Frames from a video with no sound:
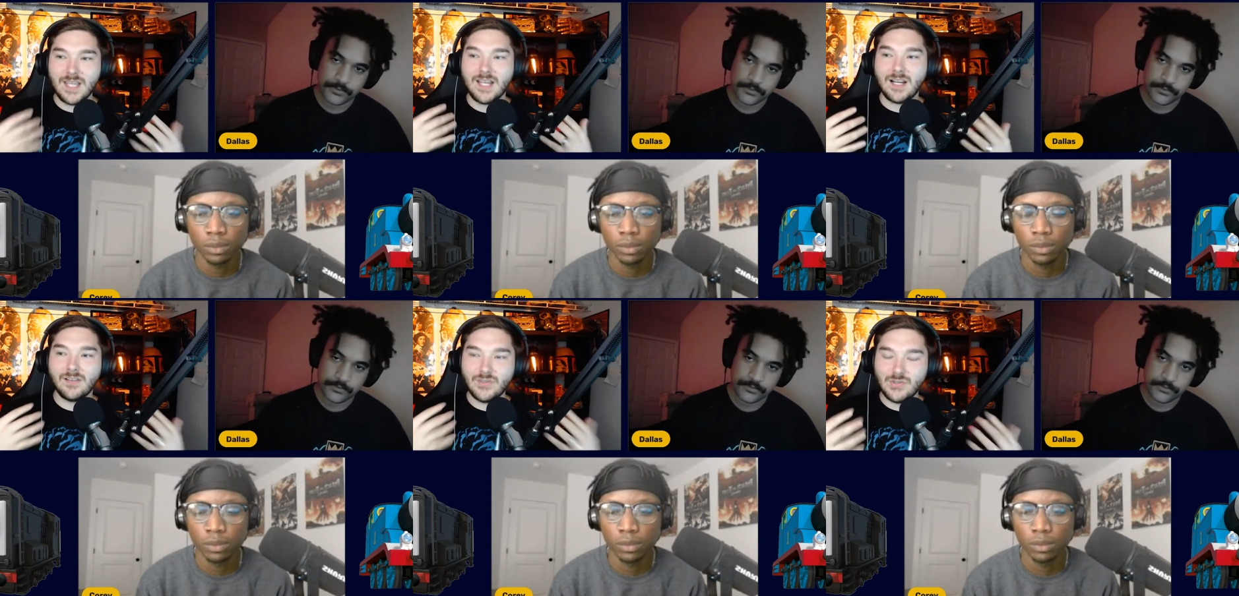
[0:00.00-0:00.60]
Speaker 1: They kind
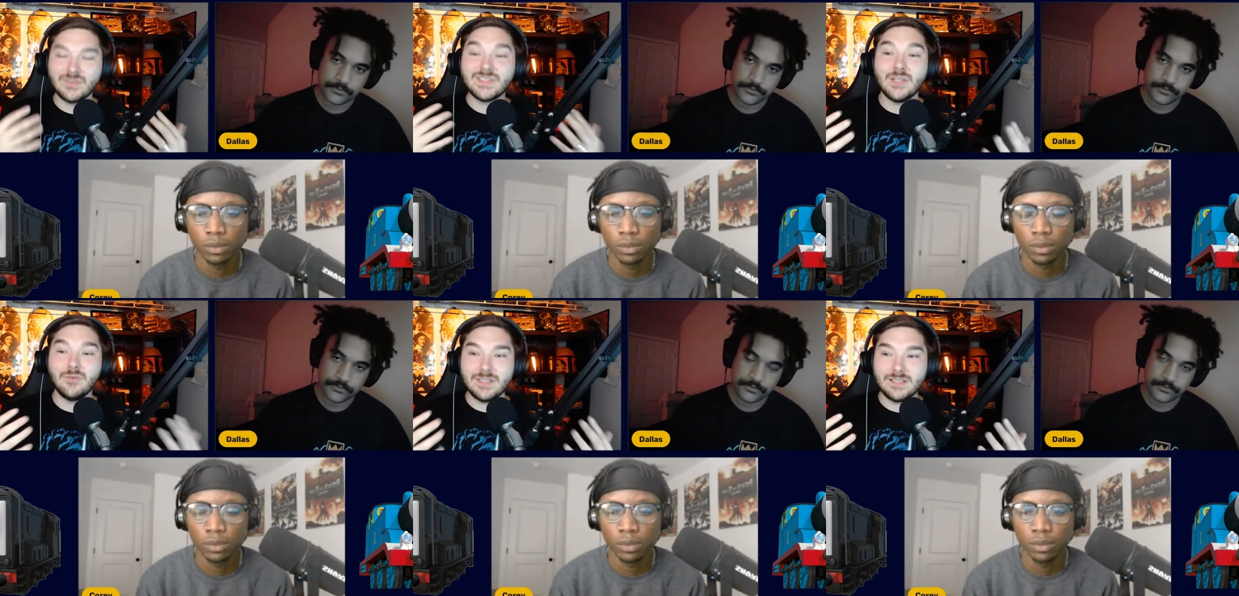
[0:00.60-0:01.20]
of let you
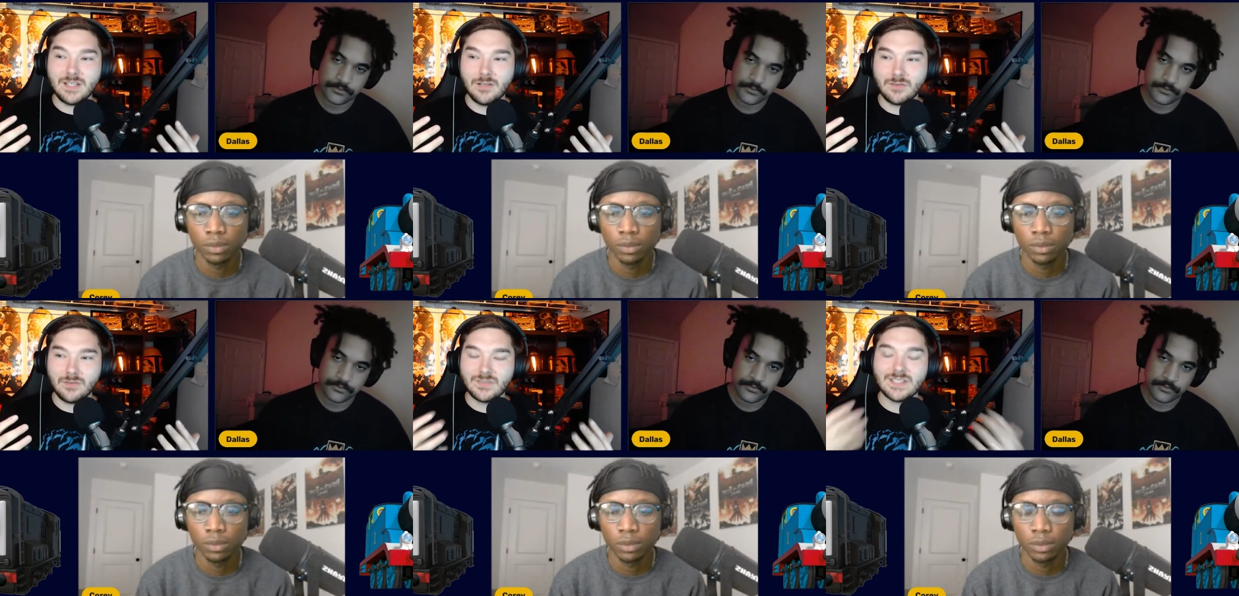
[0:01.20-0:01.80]
sit with these
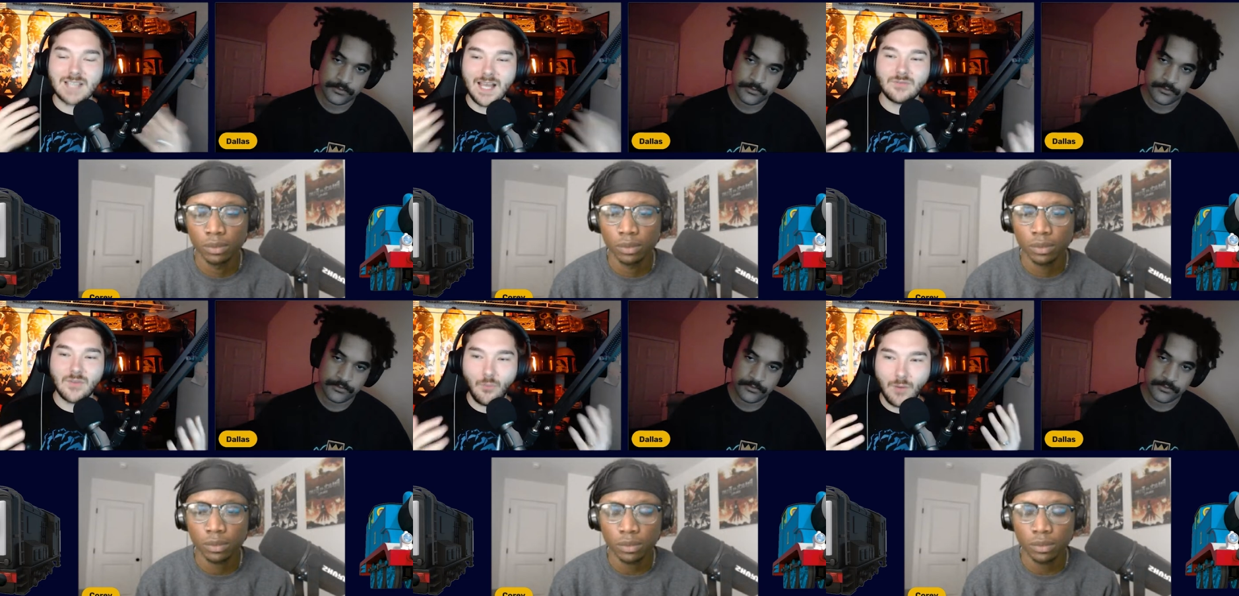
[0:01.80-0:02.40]
characters. It's
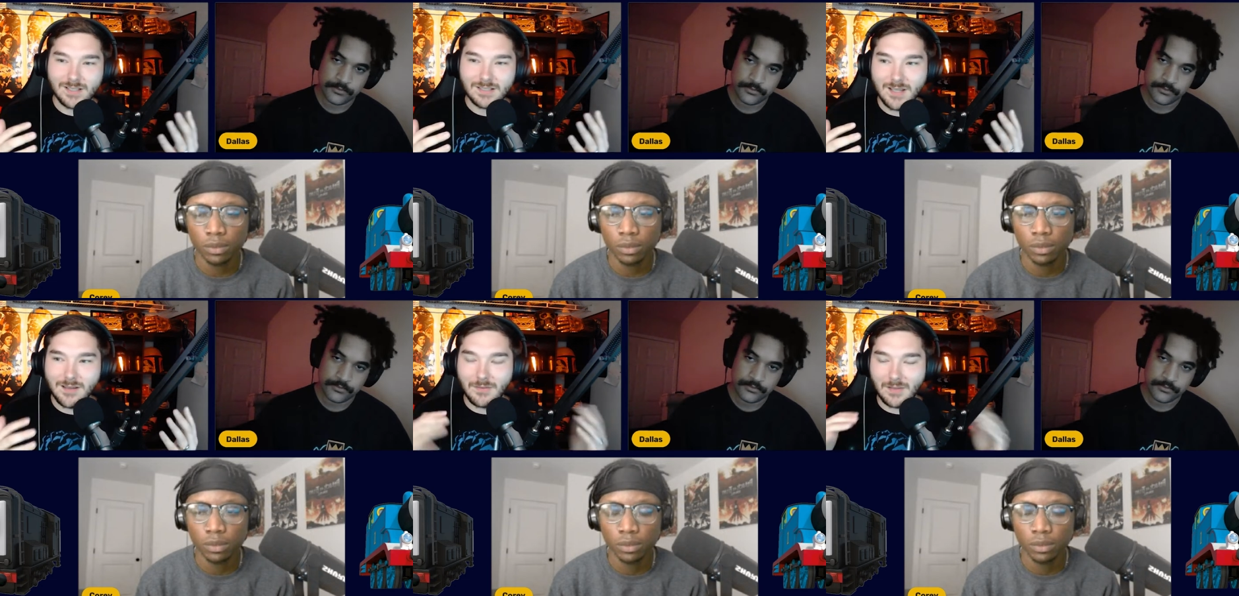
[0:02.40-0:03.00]
after the White
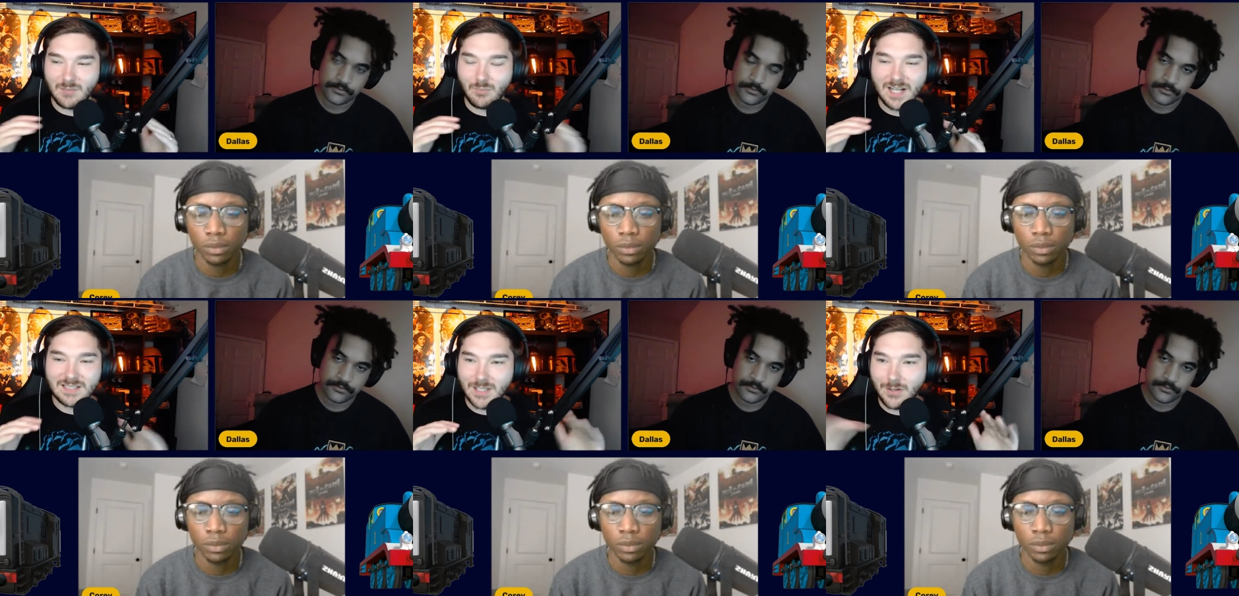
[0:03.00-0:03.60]
Death like
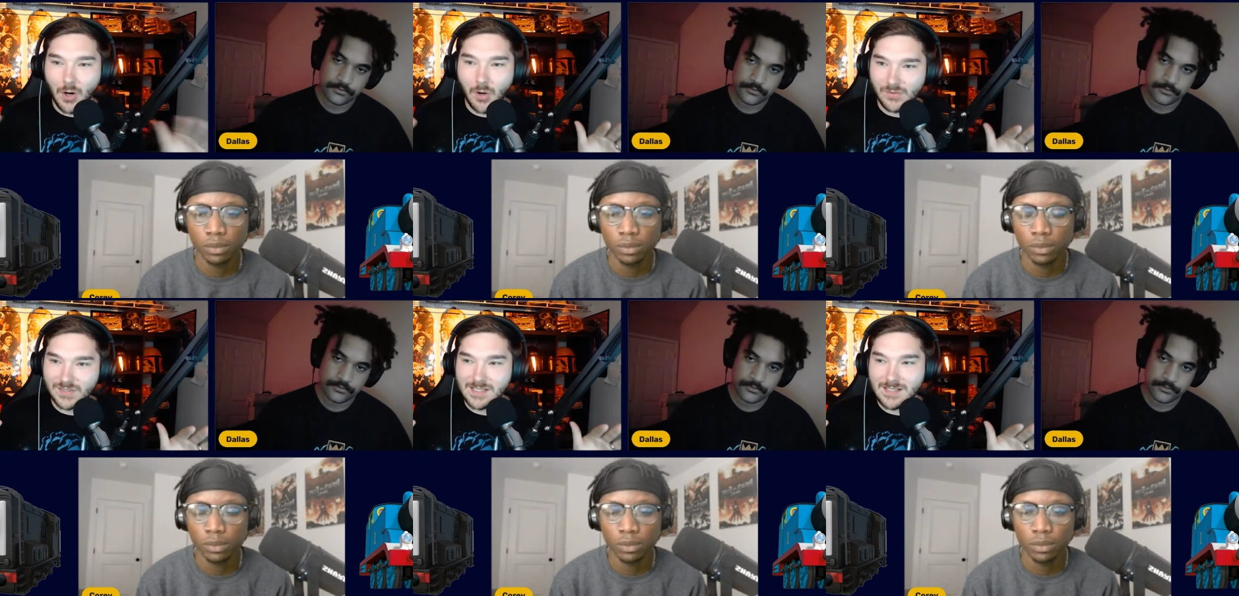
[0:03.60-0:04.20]
buys out all
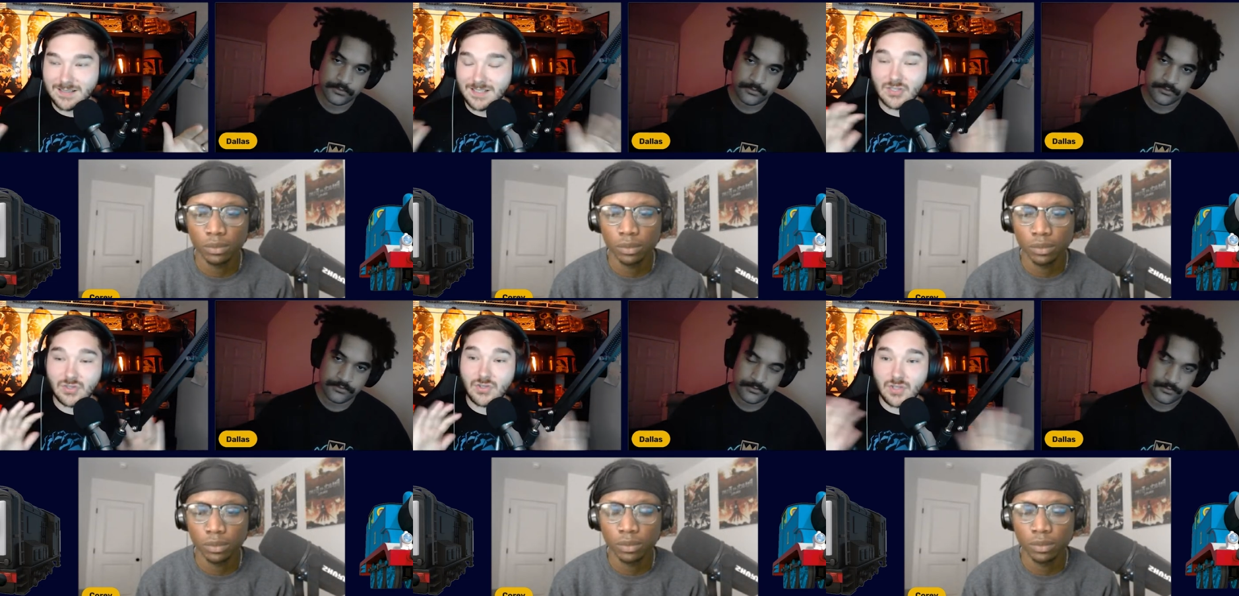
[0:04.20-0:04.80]
the seats and
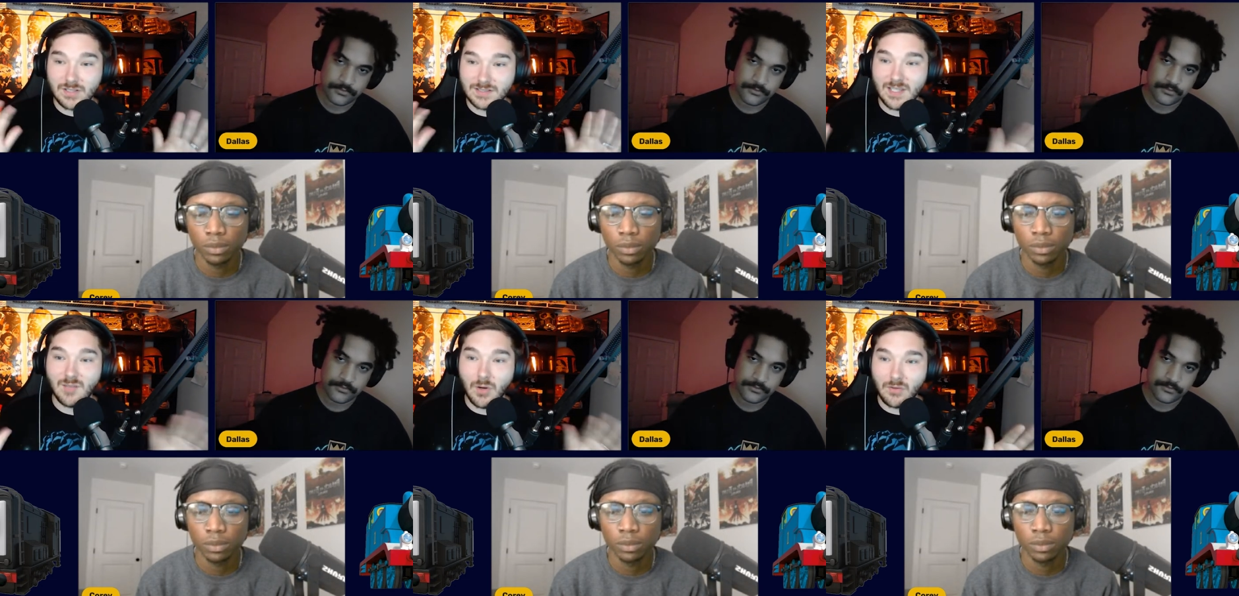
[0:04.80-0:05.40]
it's just
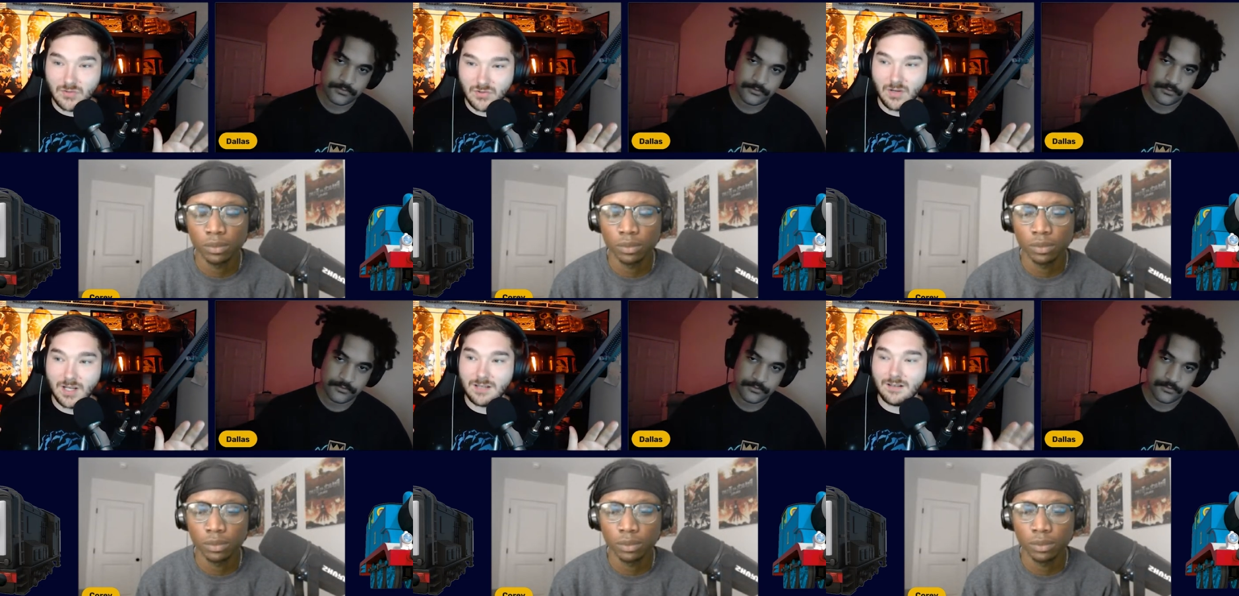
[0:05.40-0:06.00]
them on the
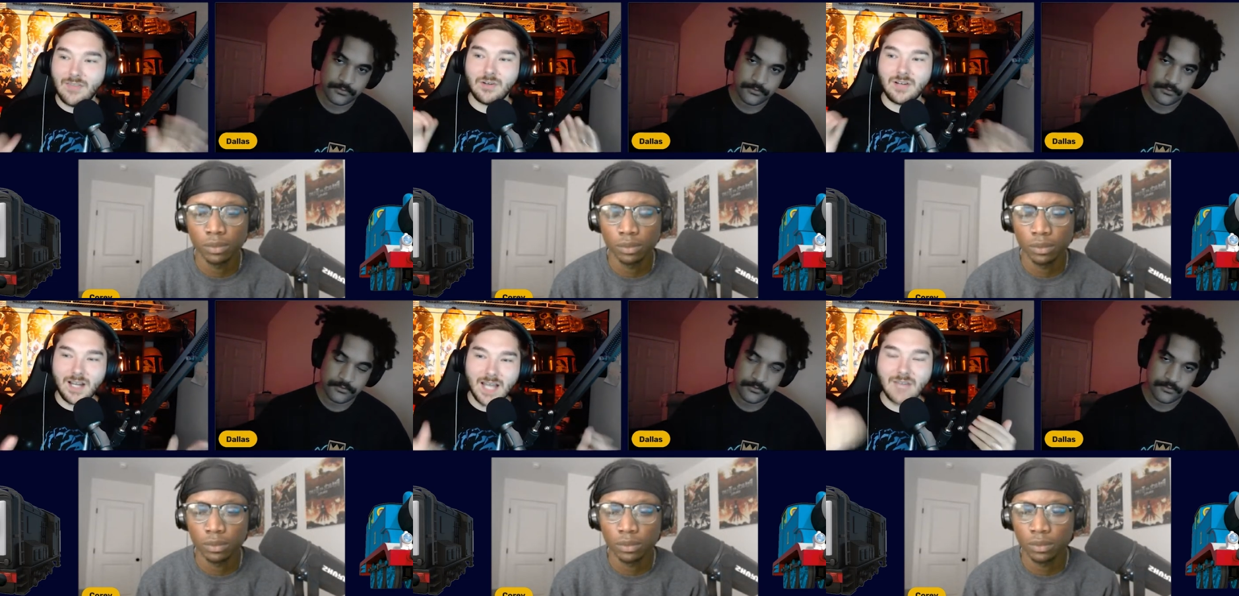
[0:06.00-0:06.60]
train and they're
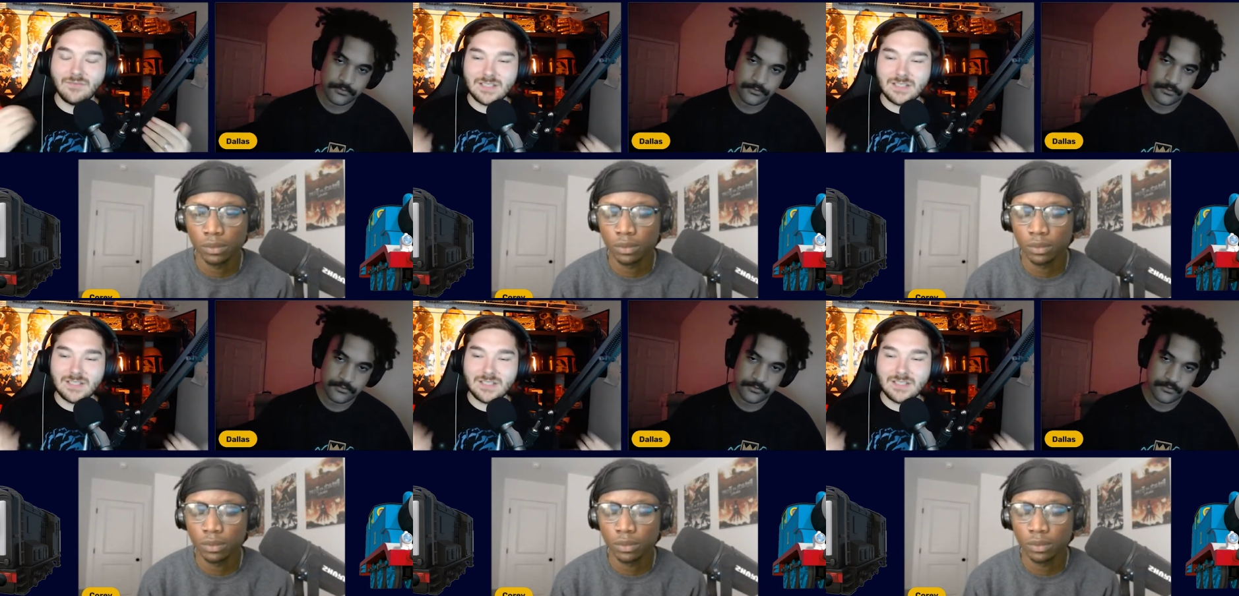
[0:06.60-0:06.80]
kind of having